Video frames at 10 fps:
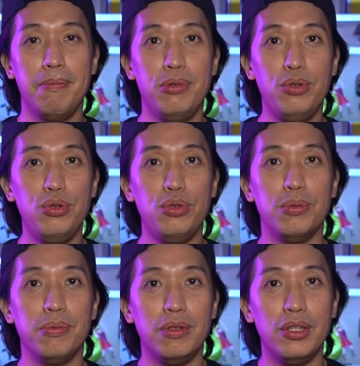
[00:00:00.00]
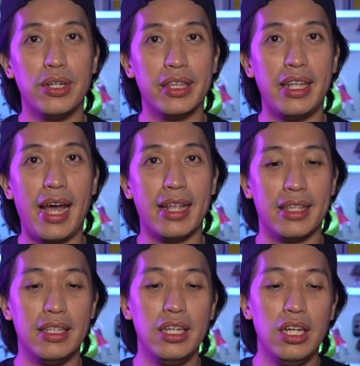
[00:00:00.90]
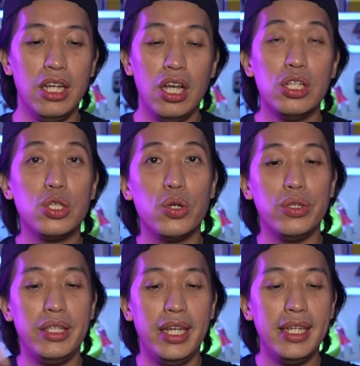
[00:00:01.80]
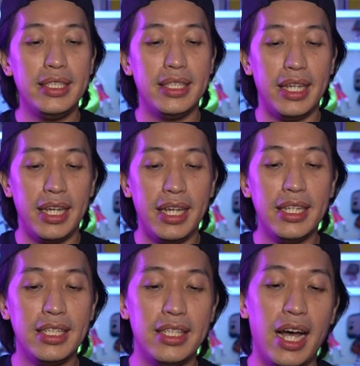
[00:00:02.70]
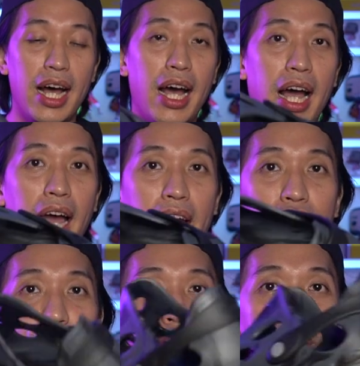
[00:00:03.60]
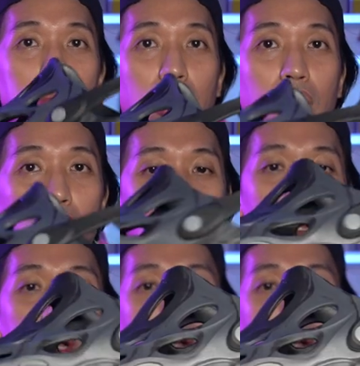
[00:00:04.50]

Boom, look at that. So this is the Hydro Moc